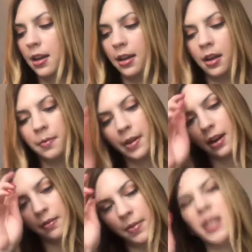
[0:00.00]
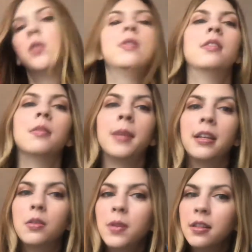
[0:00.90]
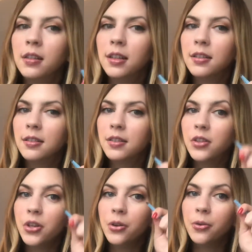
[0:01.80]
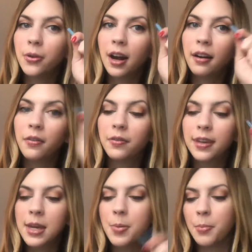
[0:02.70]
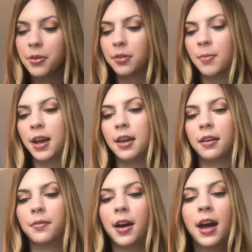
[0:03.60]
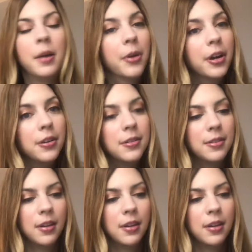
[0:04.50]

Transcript: I have my Tweezerman tweezers to kind of keep up with my eyebrows,